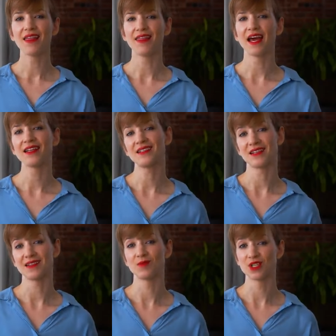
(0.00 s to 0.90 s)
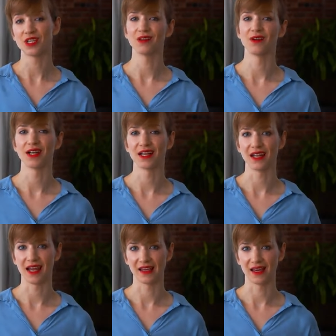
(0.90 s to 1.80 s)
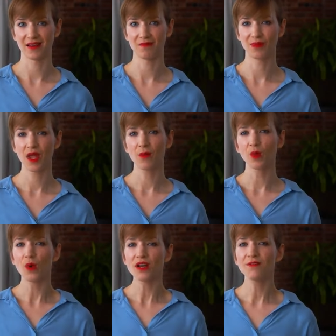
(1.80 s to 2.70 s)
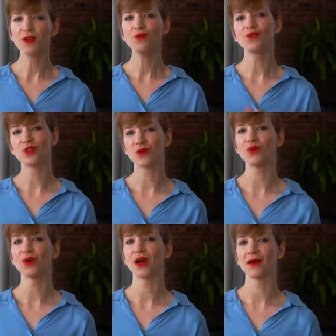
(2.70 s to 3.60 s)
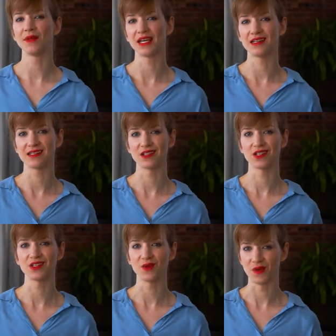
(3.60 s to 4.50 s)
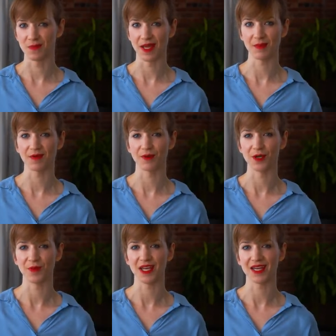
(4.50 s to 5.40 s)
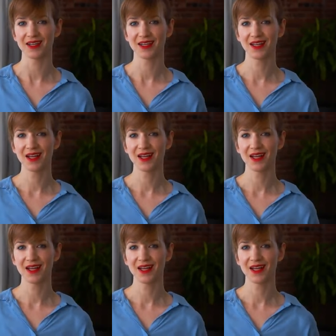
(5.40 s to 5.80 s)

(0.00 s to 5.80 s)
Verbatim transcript: that is machine learning and AI. But what if you don't know how many decisions you want to make before you begin?